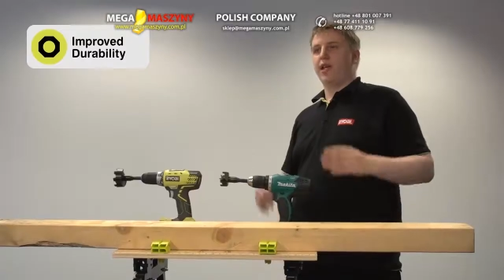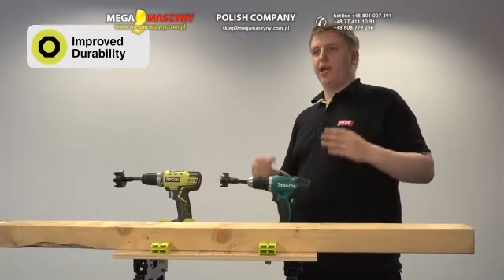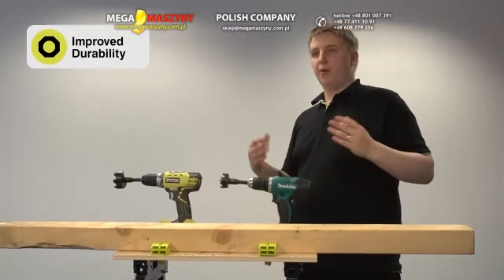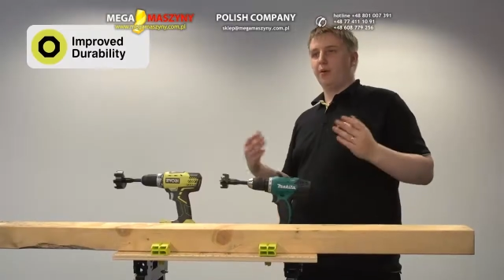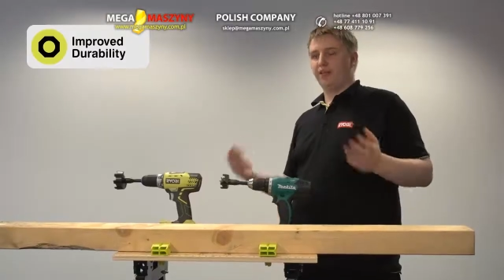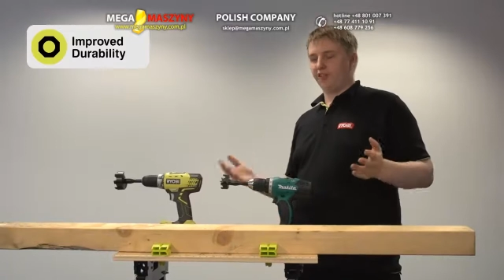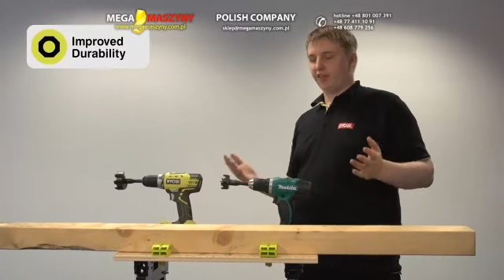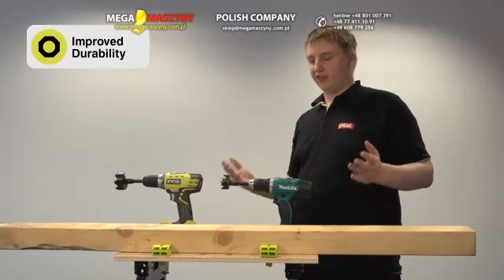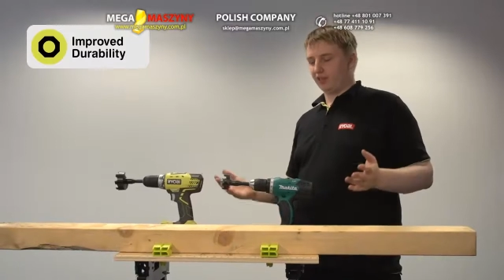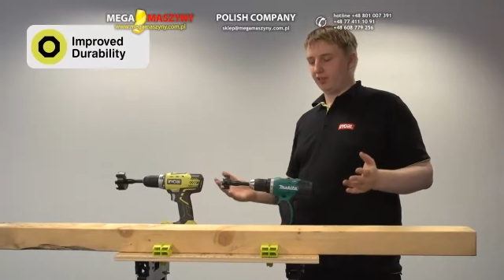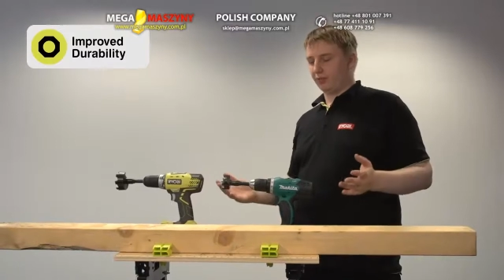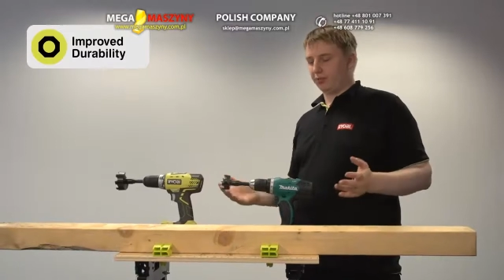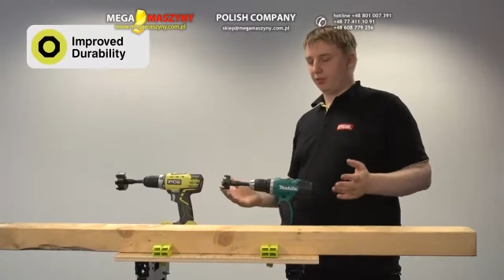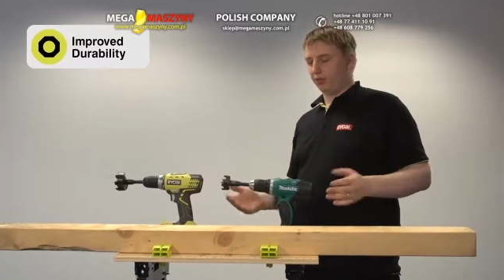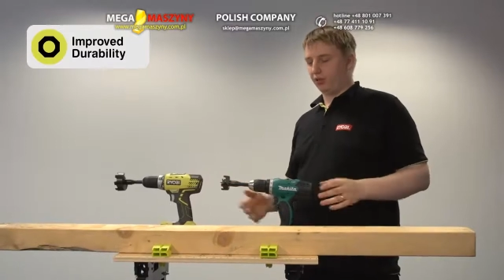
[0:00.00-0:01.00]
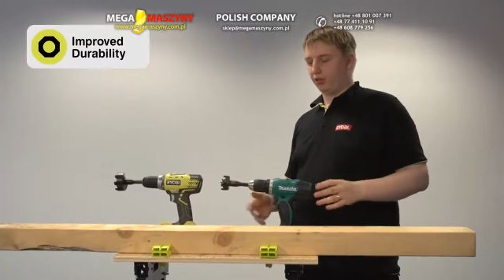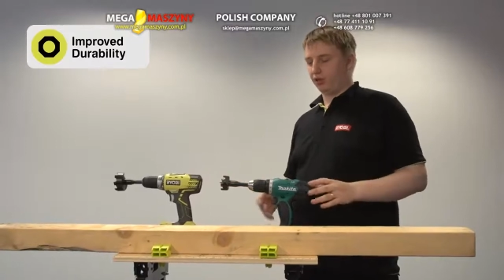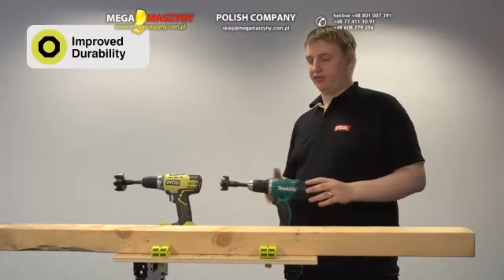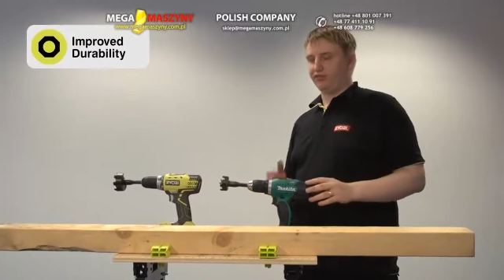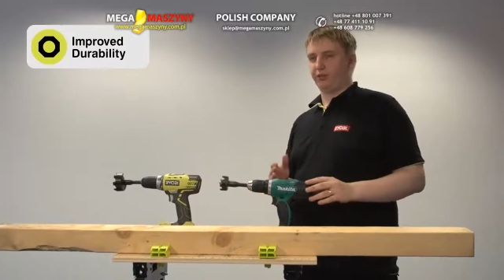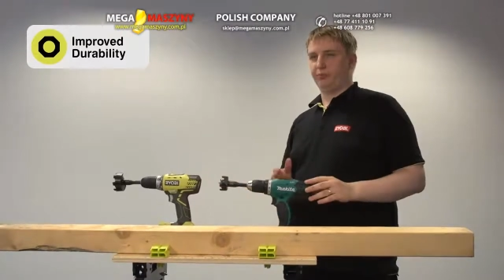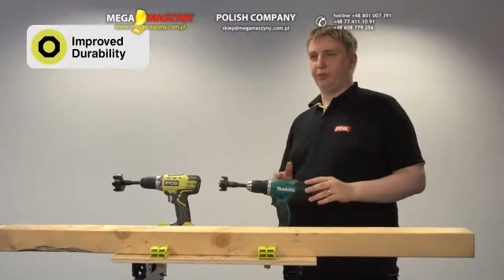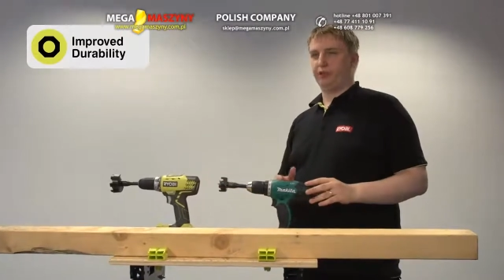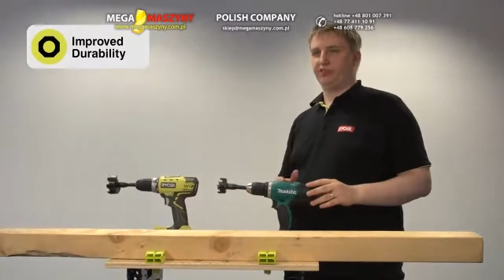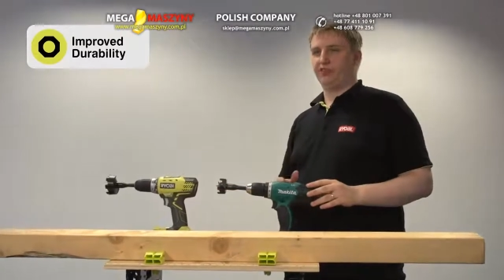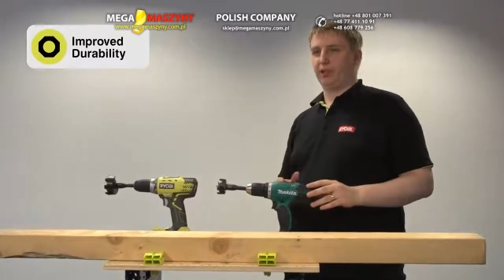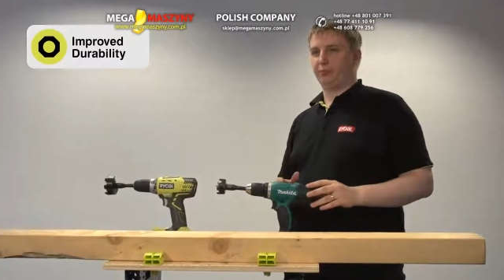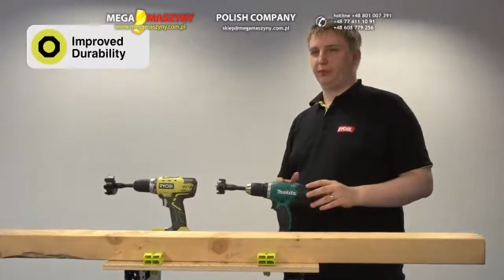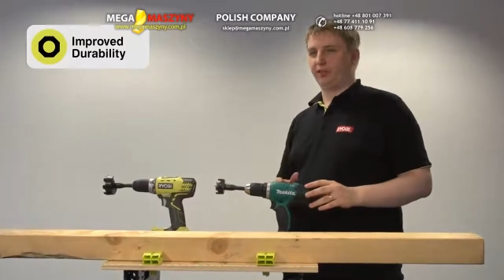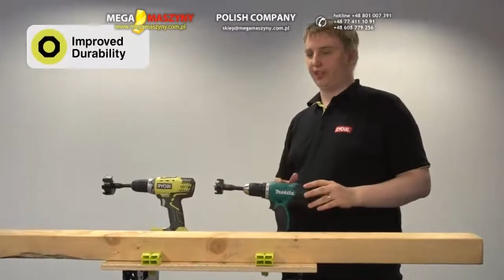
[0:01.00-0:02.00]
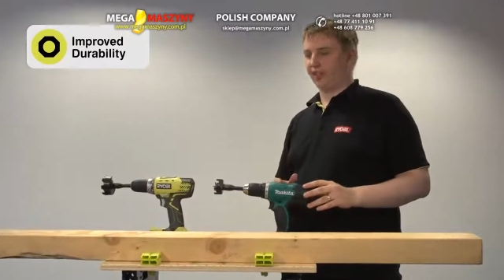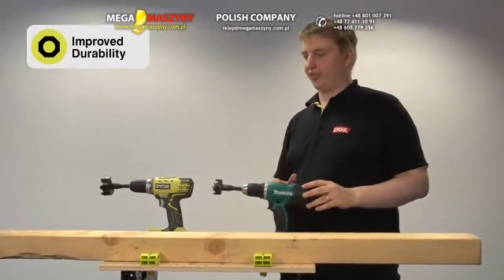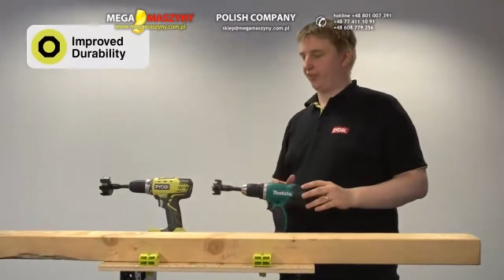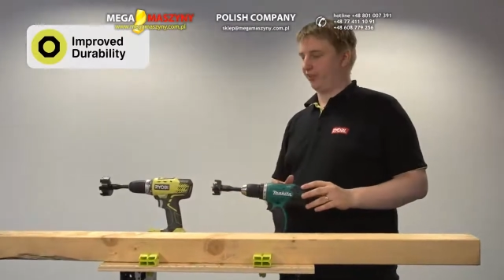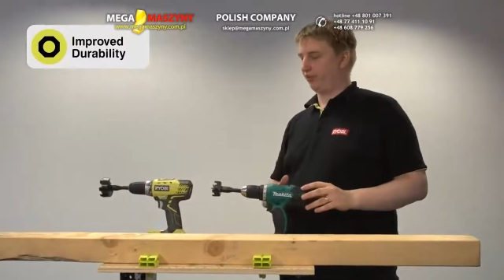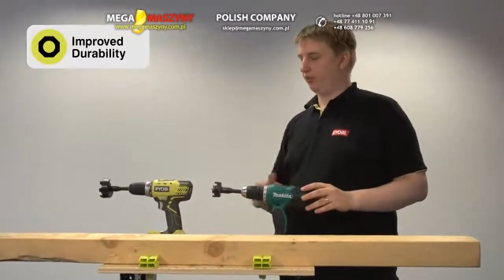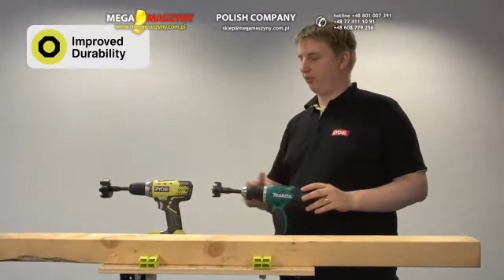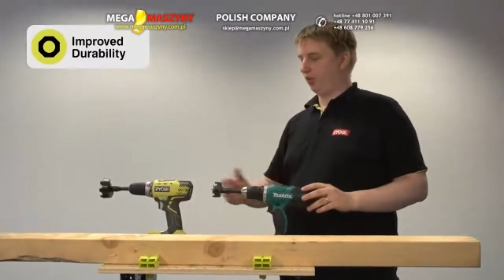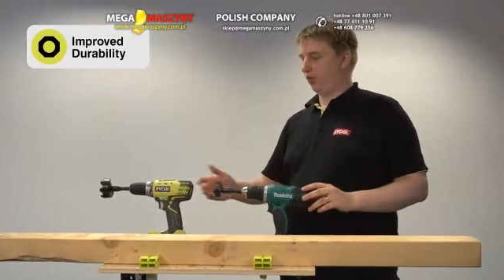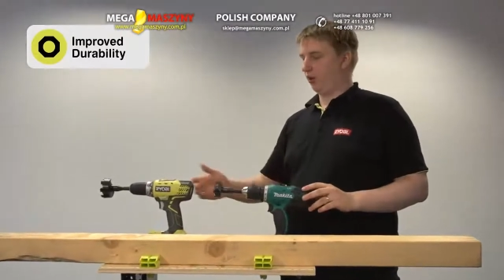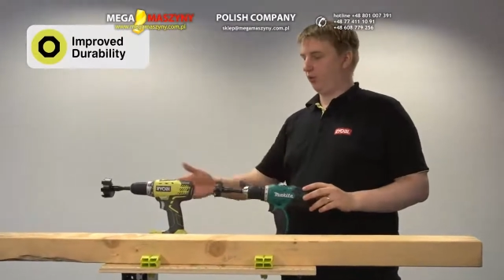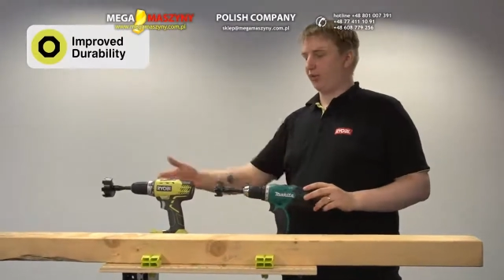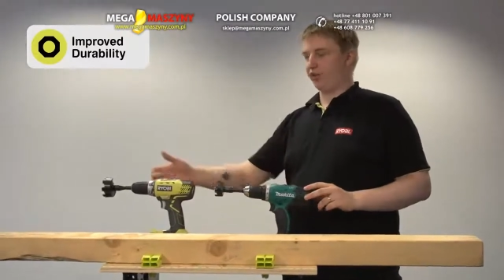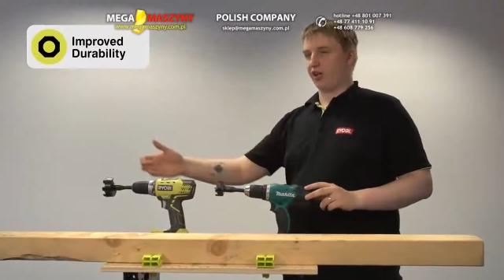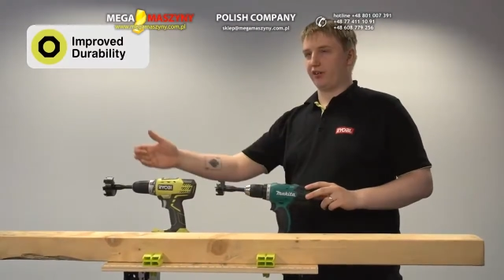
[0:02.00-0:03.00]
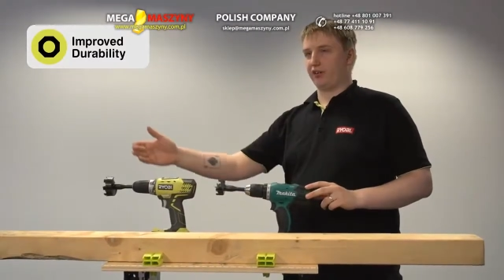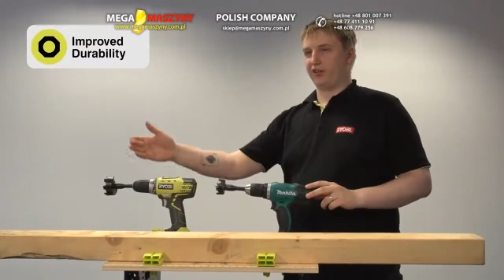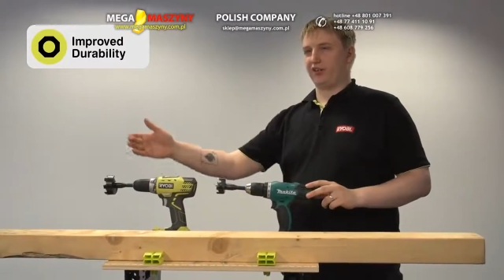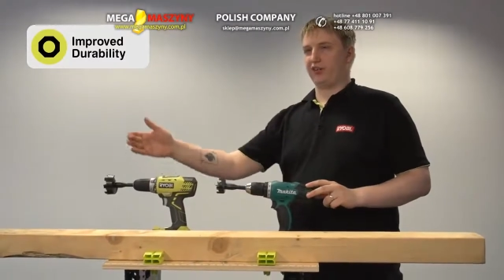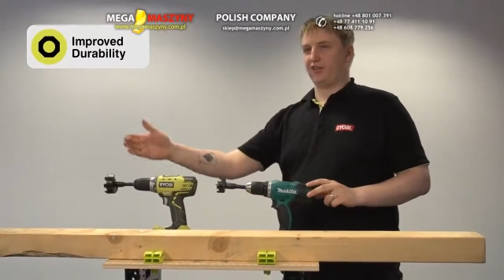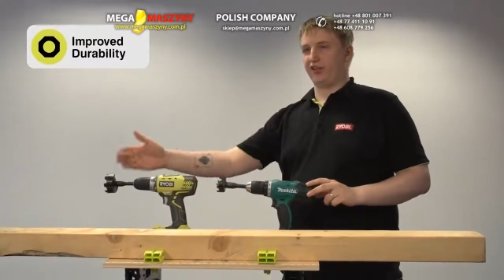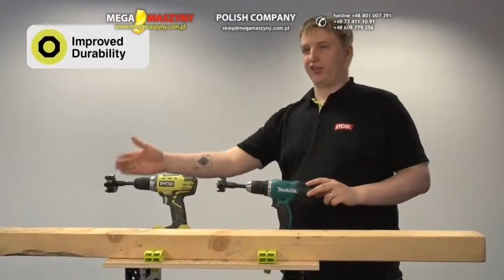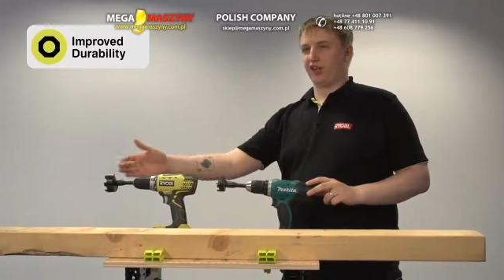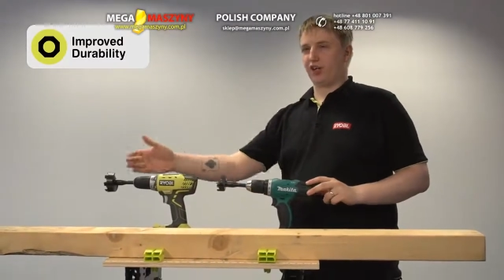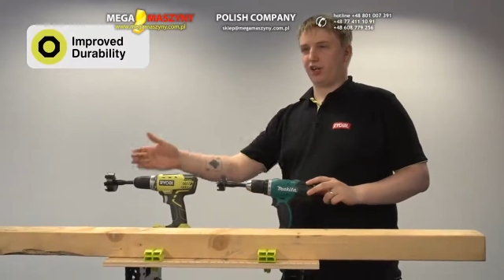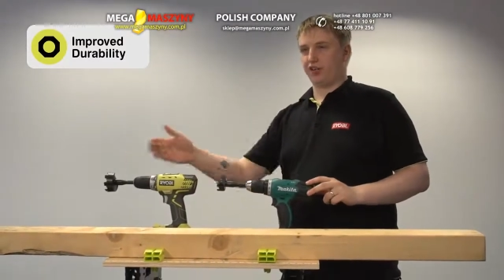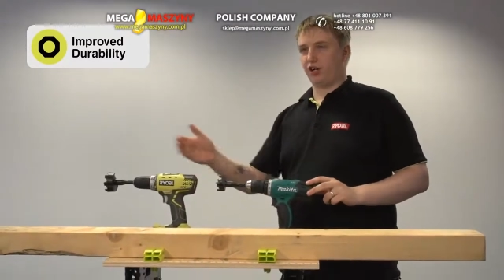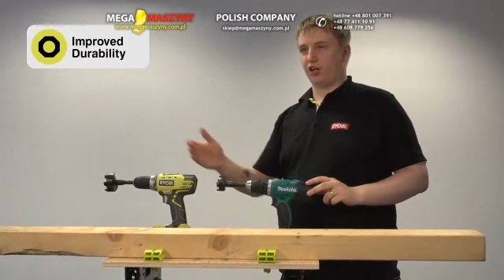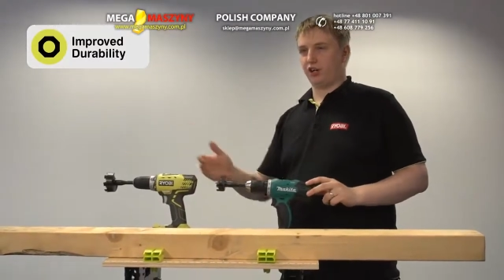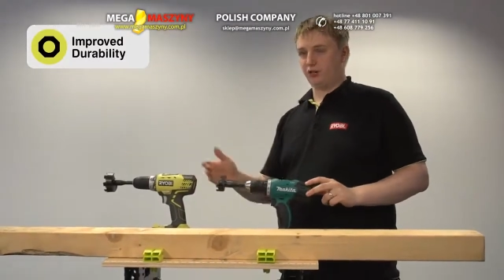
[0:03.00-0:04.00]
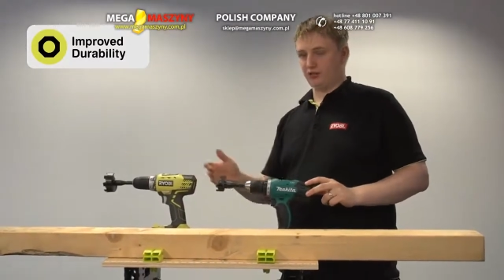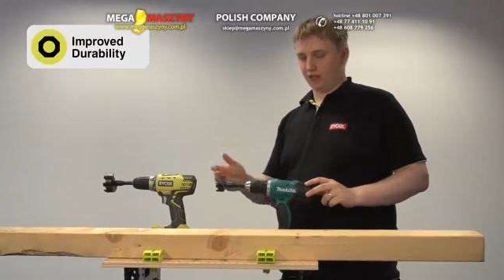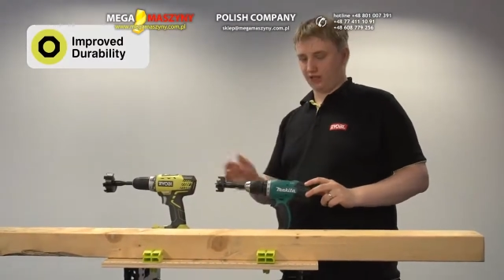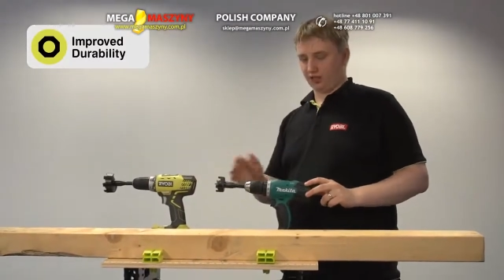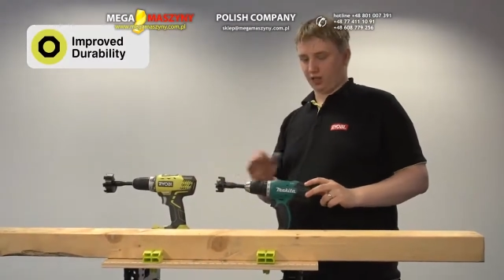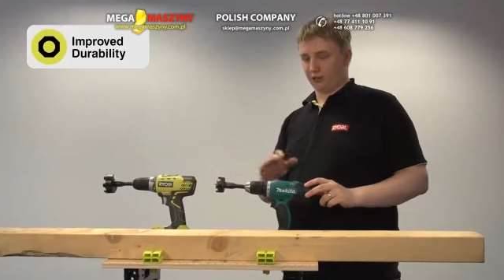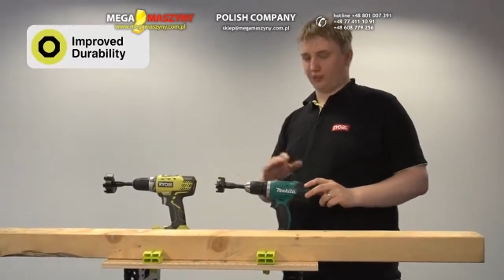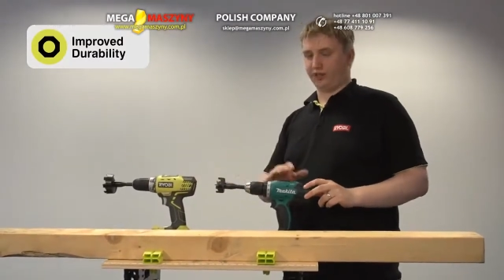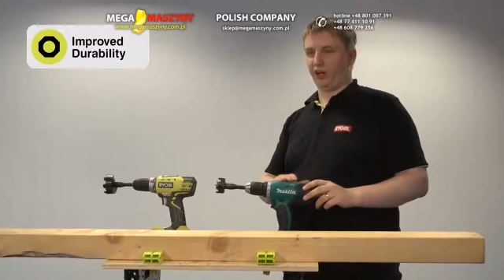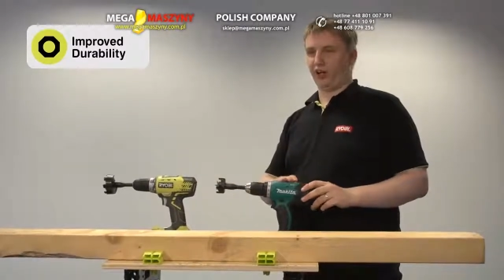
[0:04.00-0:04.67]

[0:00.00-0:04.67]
Here we have an example of an abusive application. We're trying to drill a very large hole and we're in